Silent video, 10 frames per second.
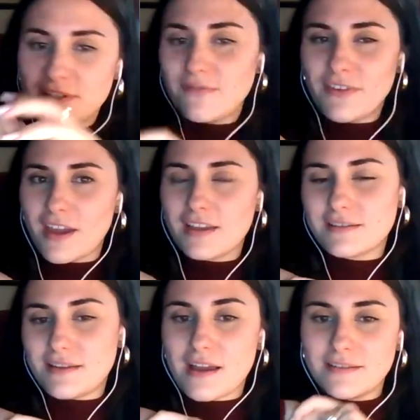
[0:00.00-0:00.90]
specific
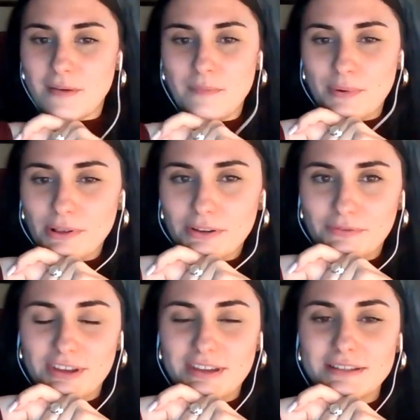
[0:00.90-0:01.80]
example
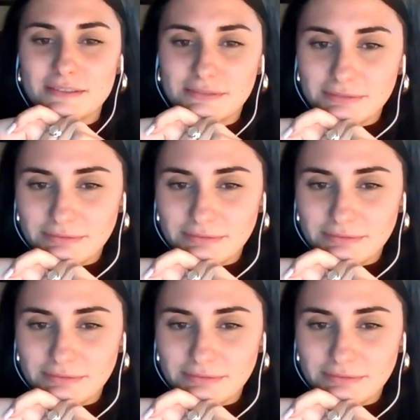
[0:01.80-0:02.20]
of this?